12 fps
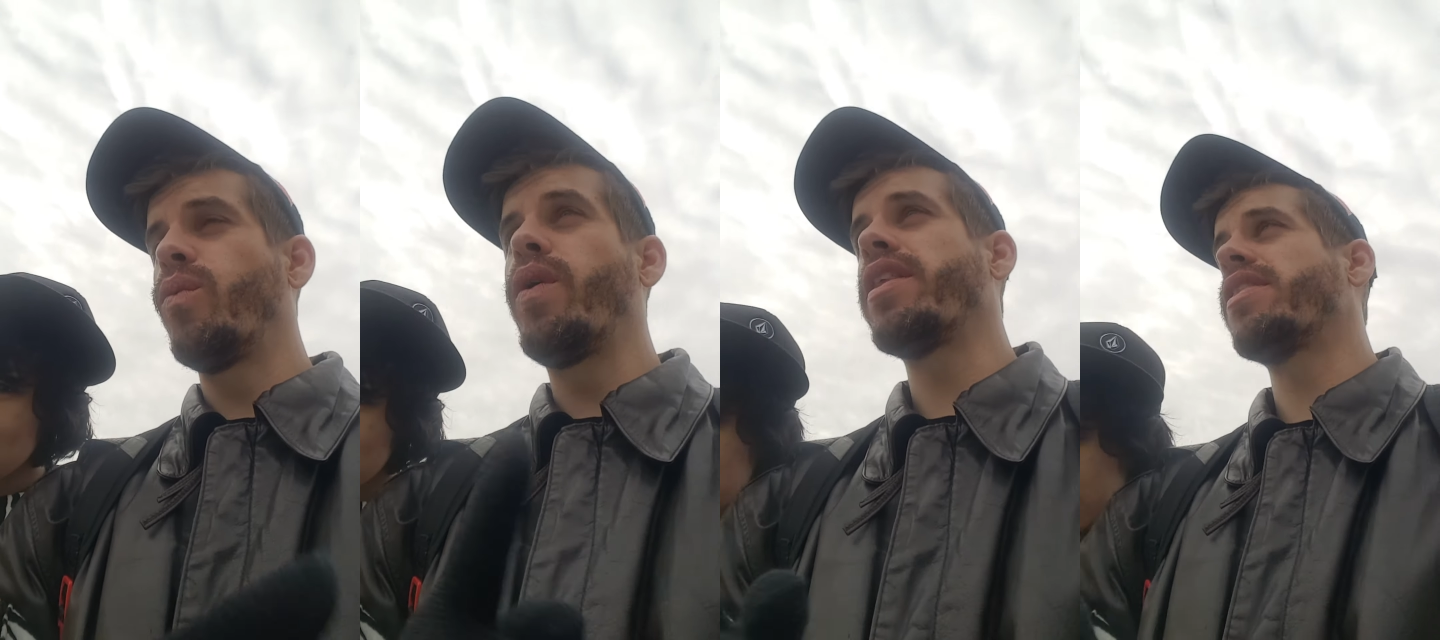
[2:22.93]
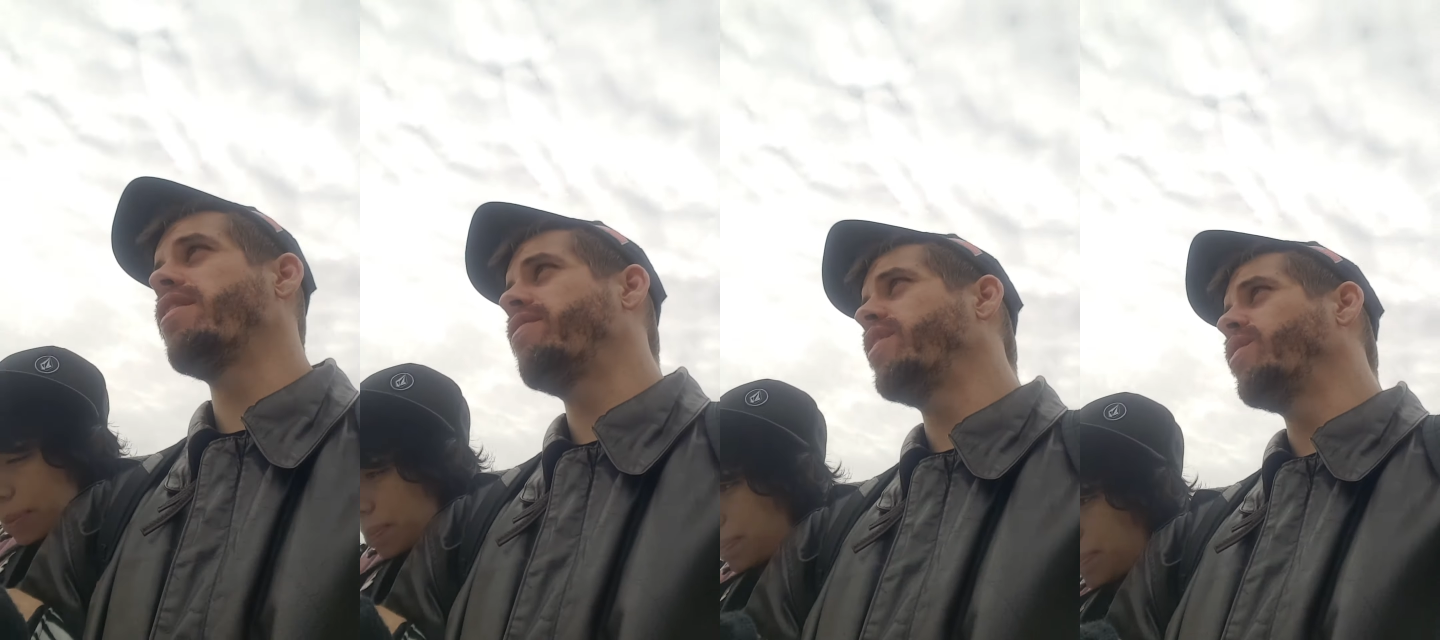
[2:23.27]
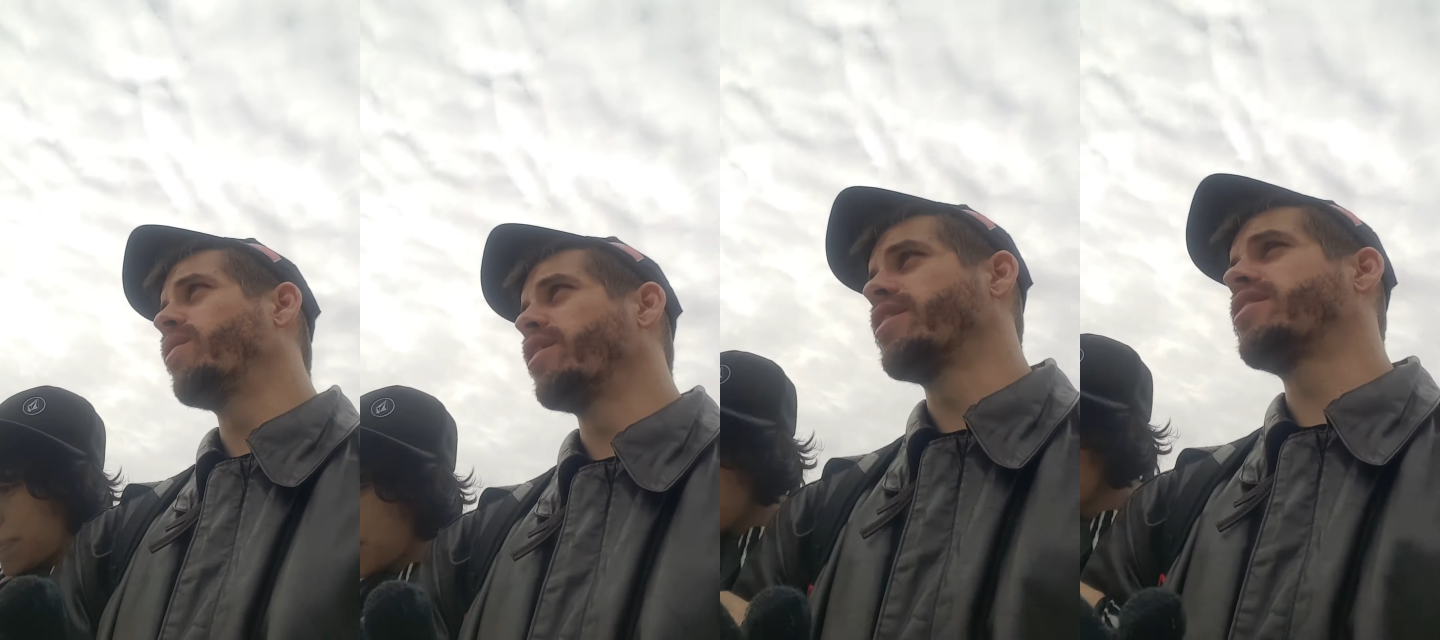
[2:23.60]
with the
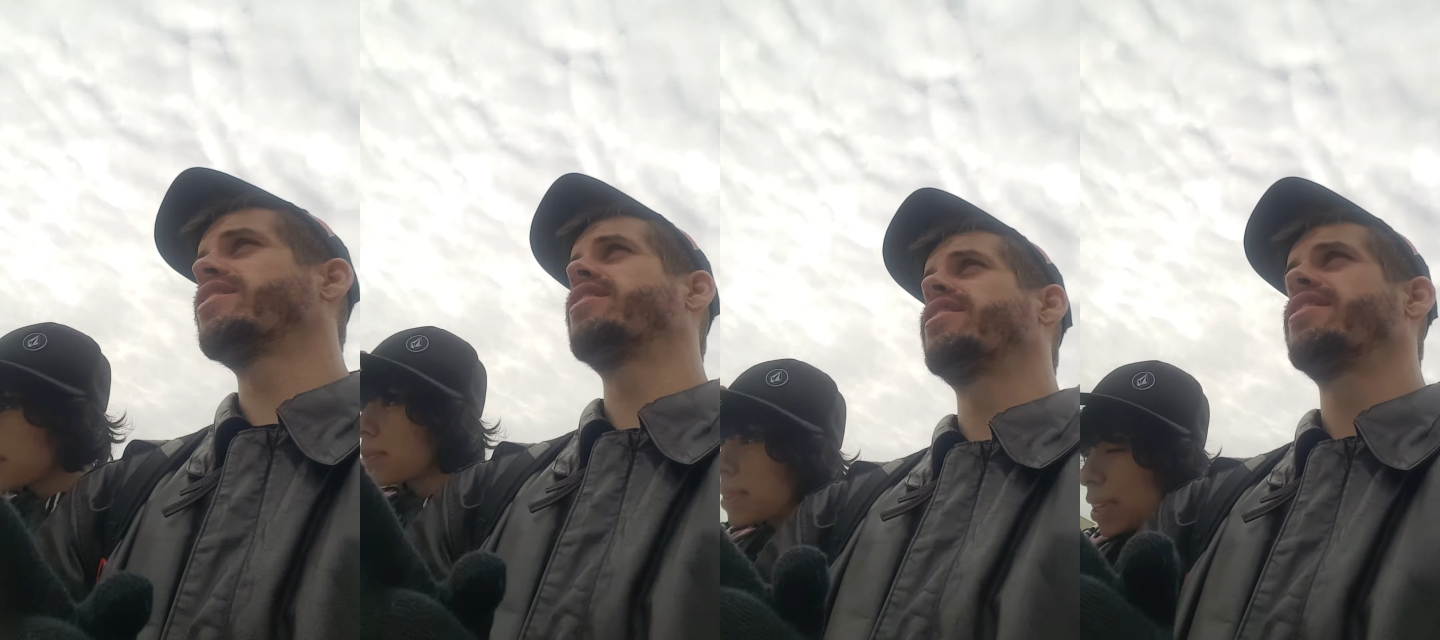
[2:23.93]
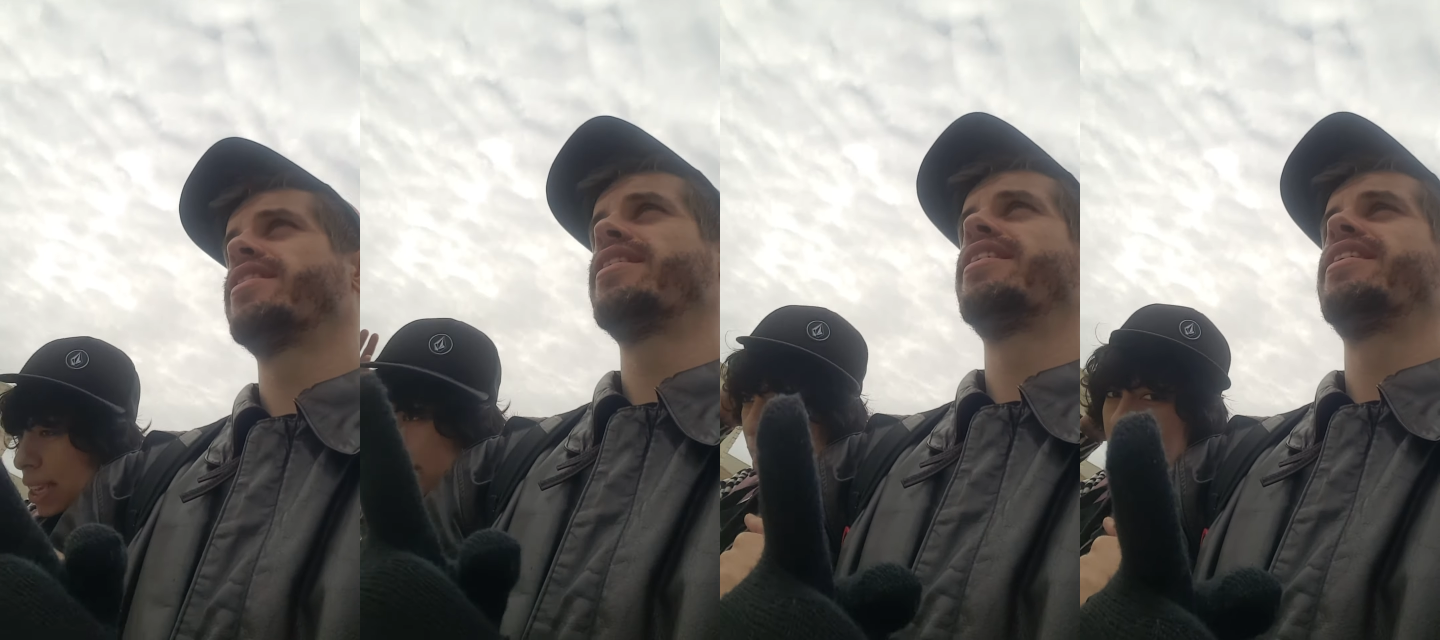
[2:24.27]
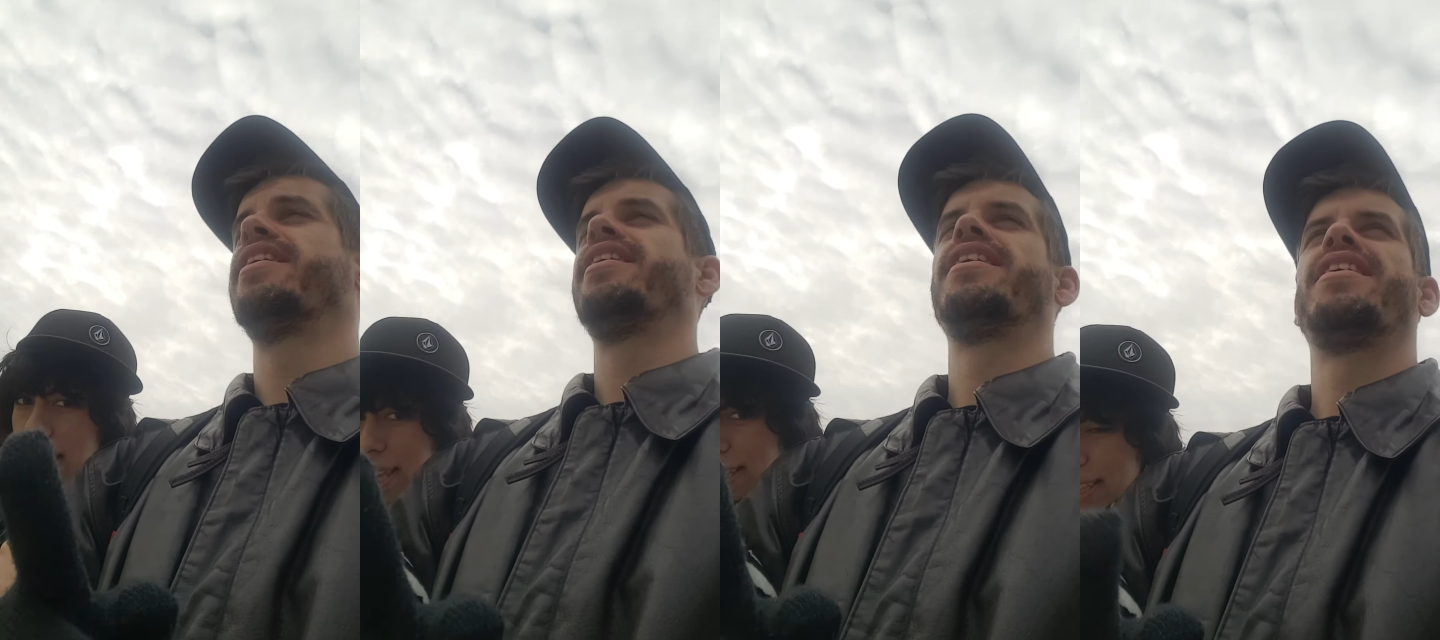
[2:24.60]
viewers.
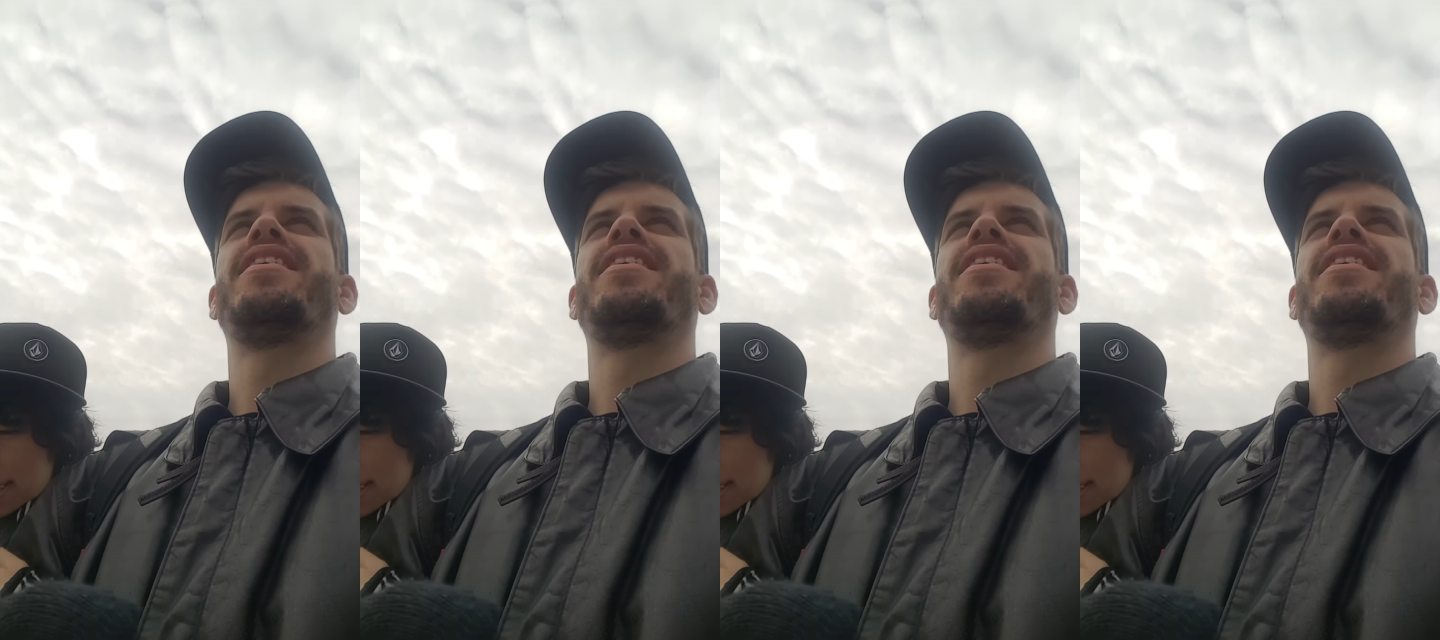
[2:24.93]
Yeah.